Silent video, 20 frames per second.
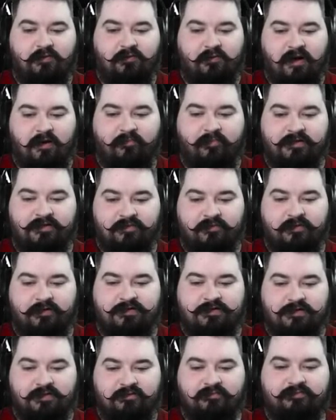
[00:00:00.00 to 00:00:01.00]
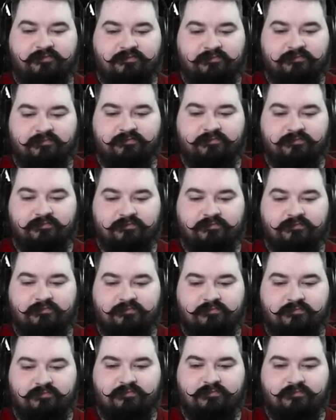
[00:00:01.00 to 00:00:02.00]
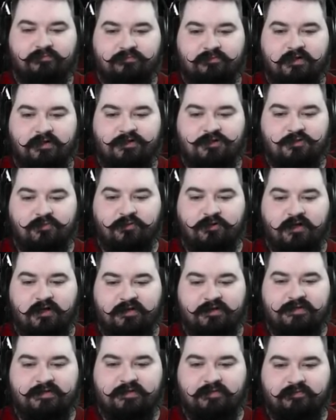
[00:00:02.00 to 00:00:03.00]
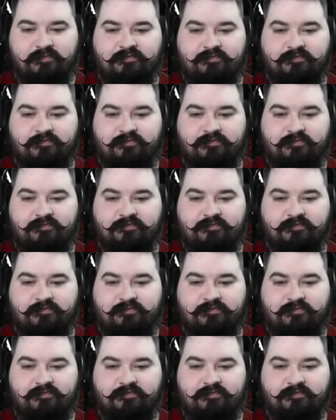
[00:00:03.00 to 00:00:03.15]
rampage a bunch. That is super nice.